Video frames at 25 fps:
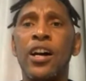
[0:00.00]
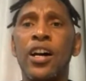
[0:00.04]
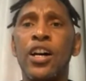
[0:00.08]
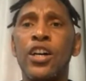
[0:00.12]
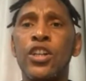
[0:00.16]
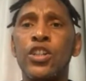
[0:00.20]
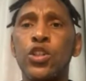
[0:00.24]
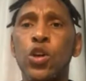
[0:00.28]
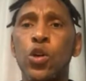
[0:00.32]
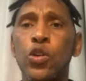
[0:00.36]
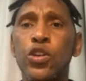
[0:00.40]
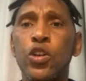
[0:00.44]

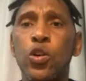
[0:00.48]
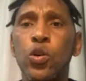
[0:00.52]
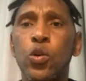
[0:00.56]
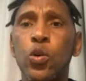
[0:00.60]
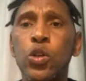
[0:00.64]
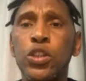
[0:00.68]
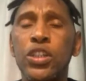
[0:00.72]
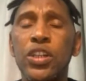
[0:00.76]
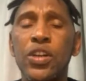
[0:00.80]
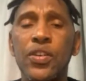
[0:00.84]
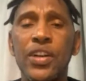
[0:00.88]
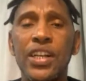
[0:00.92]
Antonio
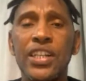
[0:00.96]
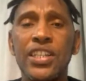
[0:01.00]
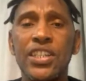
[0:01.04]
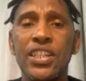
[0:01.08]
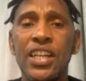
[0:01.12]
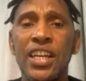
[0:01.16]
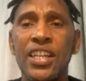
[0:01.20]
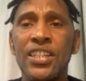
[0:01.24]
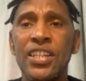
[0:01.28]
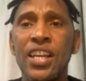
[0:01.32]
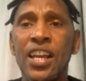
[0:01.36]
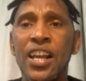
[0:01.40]
Guterres
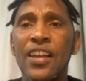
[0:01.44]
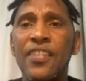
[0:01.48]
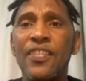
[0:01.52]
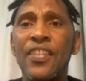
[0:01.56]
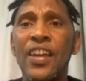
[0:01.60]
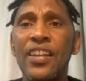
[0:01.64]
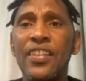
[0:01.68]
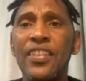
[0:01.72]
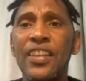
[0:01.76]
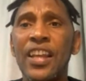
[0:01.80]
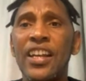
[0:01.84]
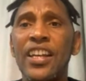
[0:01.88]
says
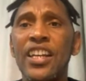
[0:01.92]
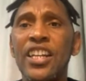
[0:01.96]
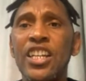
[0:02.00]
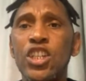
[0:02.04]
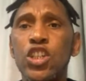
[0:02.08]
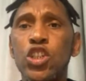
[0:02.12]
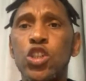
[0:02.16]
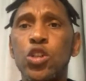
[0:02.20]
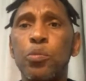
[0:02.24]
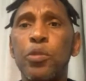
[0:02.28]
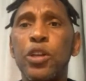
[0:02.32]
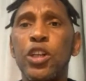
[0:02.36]
that there
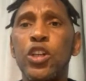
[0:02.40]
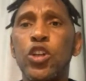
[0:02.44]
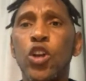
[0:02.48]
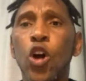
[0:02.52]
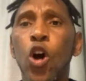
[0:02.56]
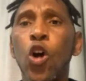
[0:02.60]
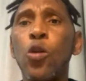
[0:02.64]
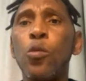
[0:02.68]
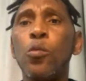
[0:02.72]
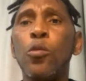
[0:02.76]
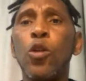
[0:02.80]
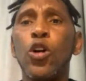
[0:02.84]
needs to be
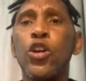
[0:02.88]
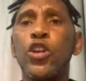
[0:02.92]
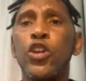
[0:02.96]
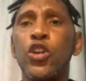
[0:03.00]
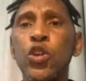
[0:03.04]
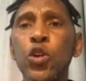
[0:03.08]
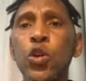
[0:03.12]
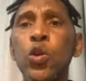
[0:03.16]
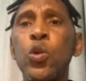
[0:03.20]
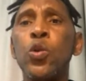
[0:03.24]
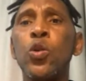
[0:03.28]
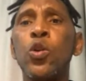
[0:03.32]
no more
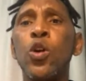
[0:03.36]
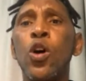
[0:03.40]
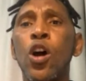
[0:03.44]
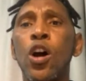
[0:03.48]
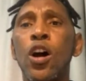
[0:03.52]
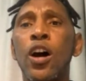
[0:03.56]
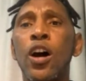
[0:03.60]
new